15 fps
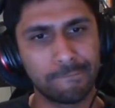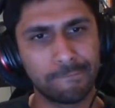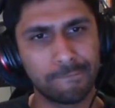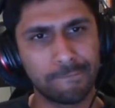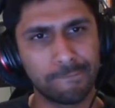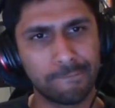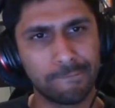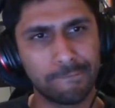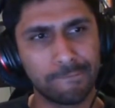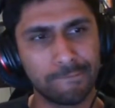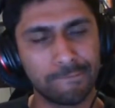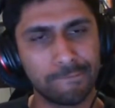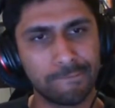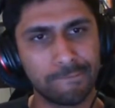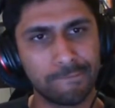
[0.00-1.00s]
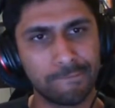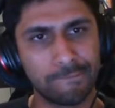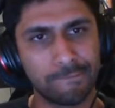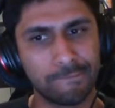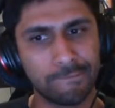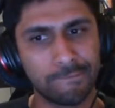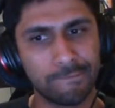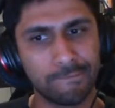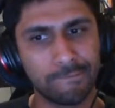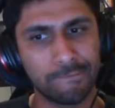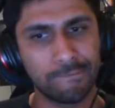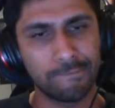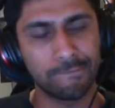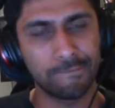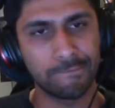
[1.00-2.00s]

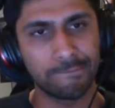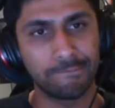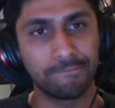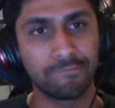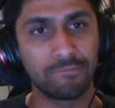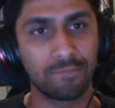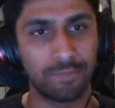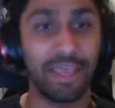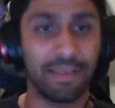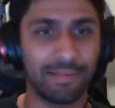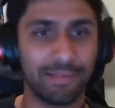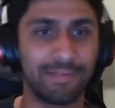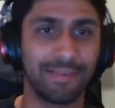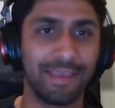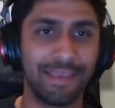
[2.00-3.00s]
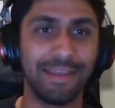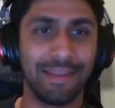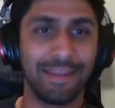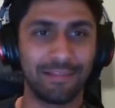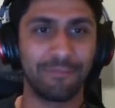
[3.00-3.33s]
No words are spoken by the person on screen.